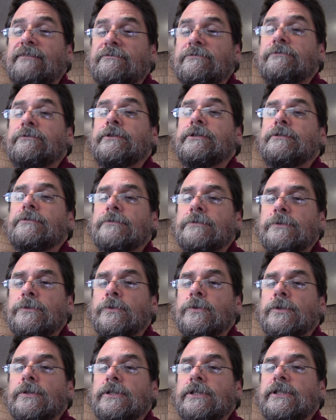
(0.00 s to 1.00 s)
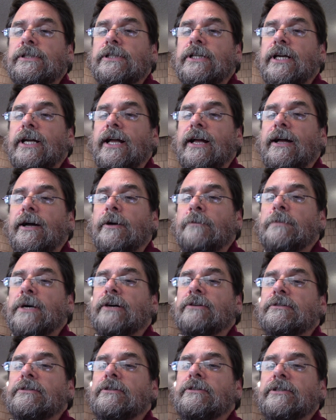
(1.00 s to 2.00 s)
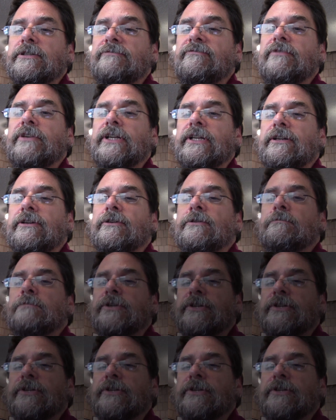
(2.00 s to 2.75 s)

every rule about good video